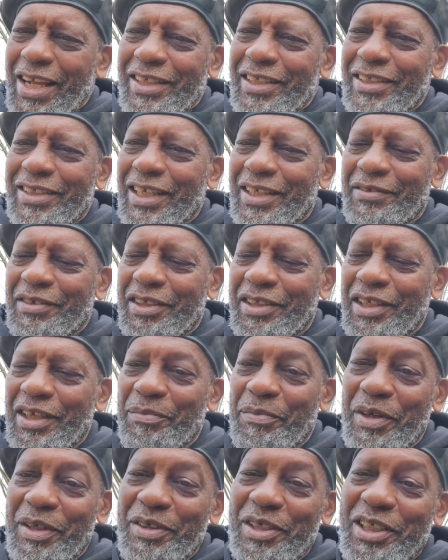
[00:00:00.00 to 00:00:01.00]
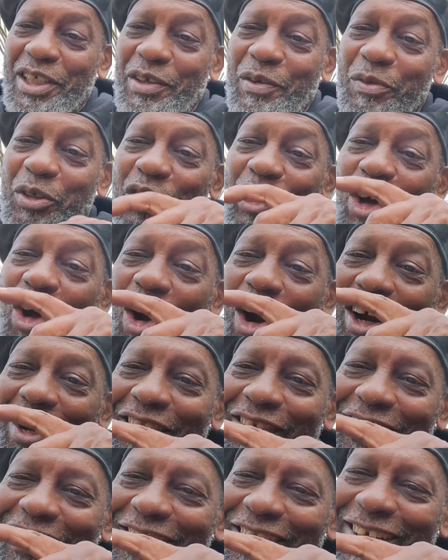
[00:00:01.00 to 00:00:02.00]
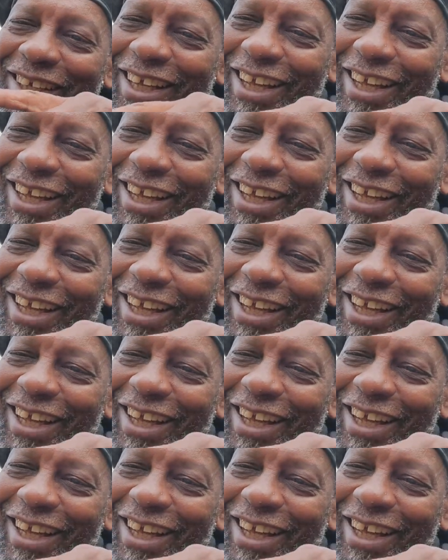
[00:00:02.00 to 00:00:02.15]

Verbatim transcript: I just, I just but you see, it was dark